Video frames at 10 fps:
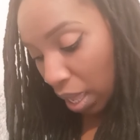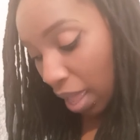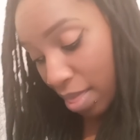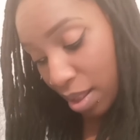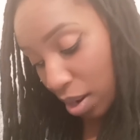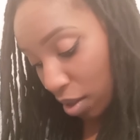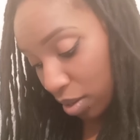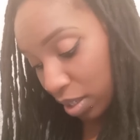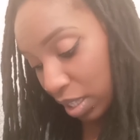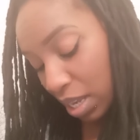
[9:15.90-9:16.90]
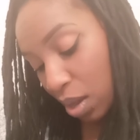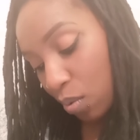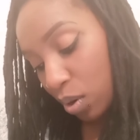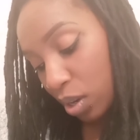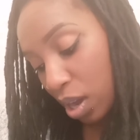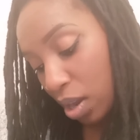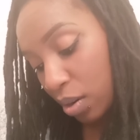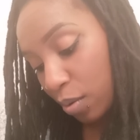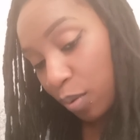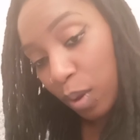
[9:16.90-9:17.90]
And the last thing I want to
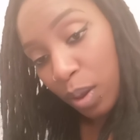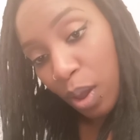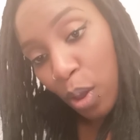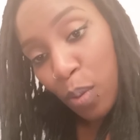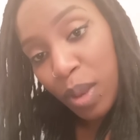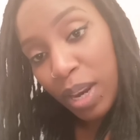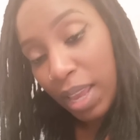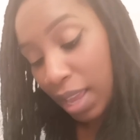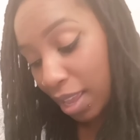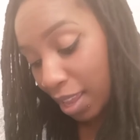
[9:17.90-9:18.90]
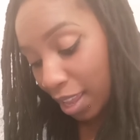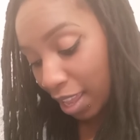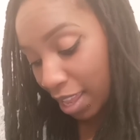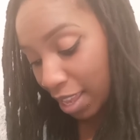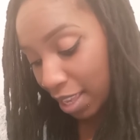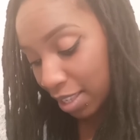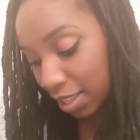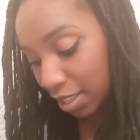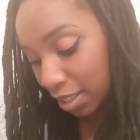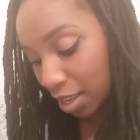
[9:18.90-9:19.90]
kind of home in here
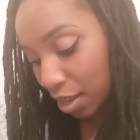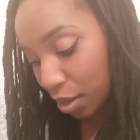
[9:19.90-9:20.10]
is